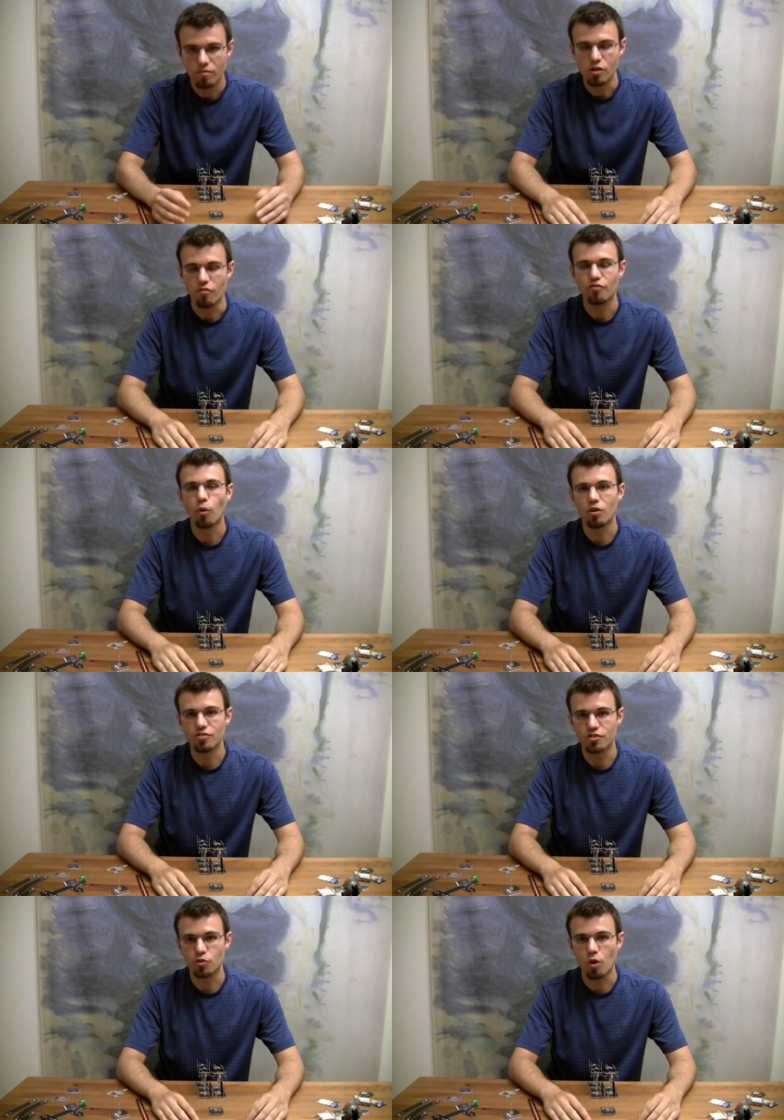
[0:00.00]
You know,
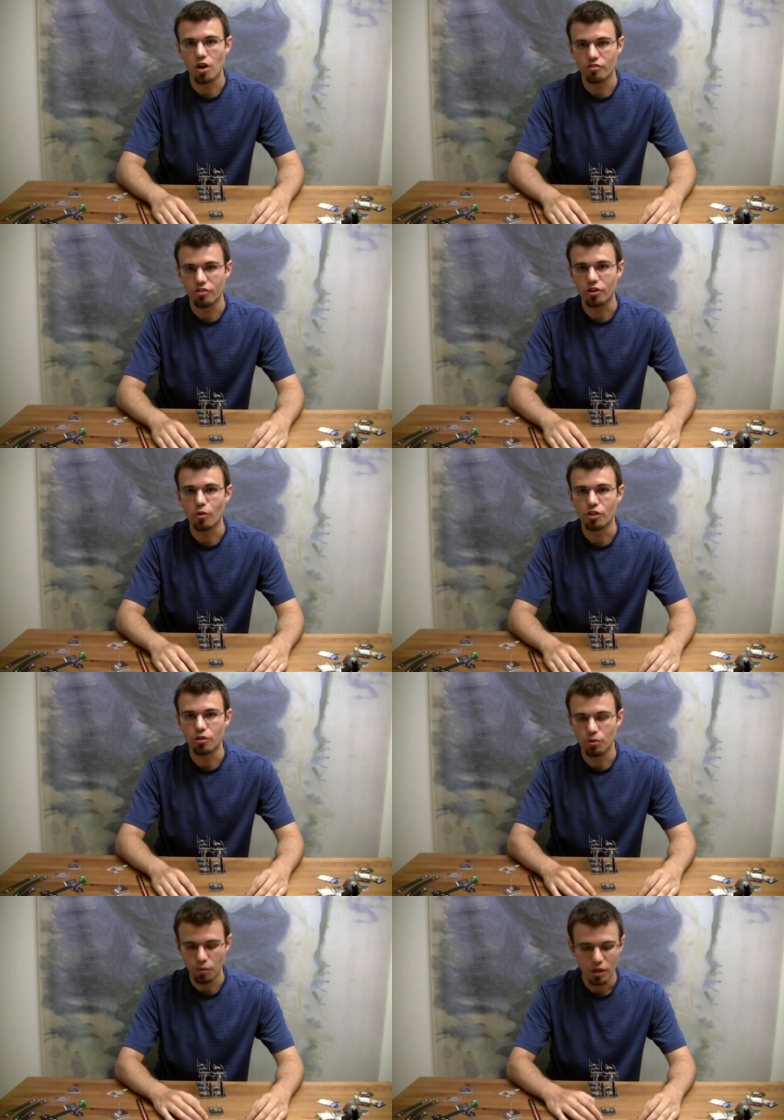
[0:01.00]
force the squadron to go to
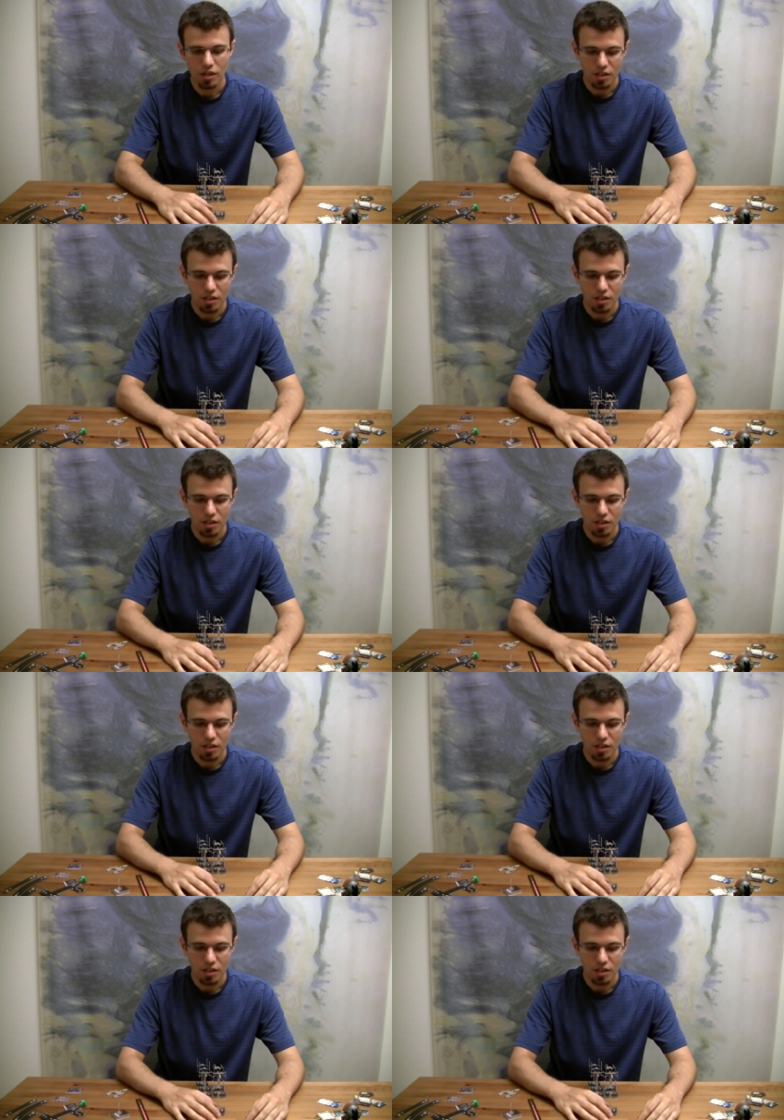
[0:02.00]
you